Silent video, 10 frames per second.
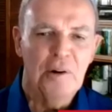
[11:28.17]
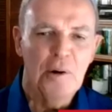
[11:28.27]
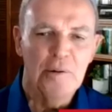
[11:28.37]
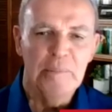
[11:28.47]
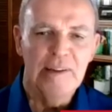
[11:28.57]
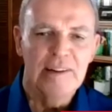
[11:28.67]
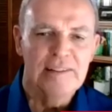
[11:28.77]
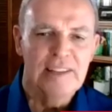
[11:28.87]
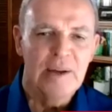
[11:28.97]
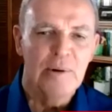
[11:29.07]
it forward
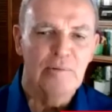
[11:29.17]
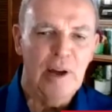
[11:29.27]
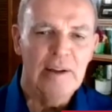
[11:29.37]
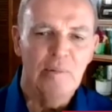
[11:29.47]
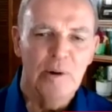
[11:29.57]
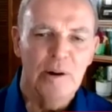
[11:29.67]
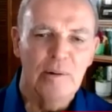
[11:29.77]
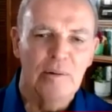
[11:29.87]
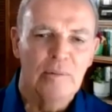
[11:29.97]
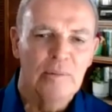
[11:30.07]
because they were right
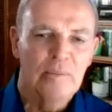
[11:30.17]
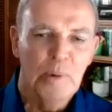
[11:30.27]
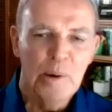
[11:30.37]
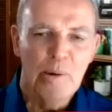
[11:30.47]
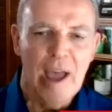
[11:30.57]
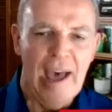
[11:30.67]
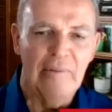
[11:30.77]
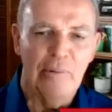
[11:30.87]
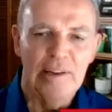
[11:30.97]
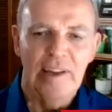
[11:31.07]
where we were
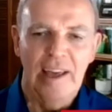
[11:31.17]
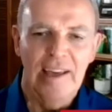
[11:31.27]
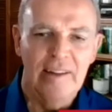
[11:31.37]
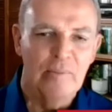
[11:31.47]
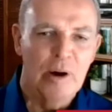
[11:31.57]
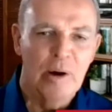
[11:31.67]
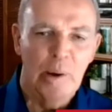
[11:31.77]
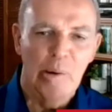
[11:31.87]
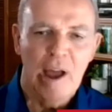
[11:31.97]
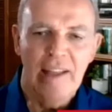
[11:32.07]
at one day and where
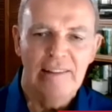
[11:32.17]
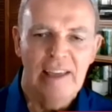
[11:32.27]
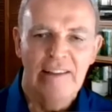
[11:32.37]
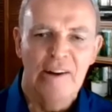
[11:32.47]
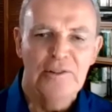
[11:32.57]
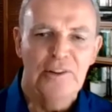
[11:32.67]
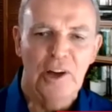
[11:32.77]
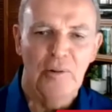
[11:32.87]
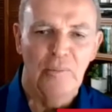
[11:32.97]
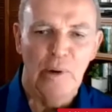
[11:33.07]
we were at 10 years
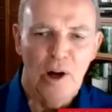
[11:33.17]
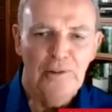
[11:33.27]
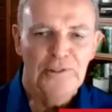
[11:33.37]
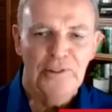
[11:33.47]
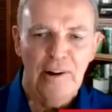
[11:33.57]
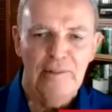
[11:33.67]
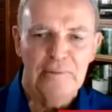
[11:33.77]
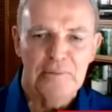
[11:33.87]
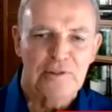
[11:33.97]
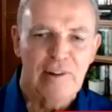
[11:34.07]
ago. We all started
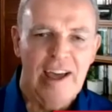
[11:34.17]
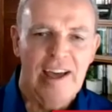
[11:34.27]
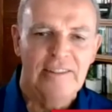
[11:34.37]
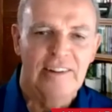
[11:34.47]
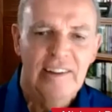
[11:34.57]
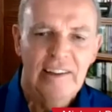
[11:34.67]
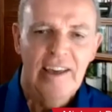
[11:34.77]
from scratch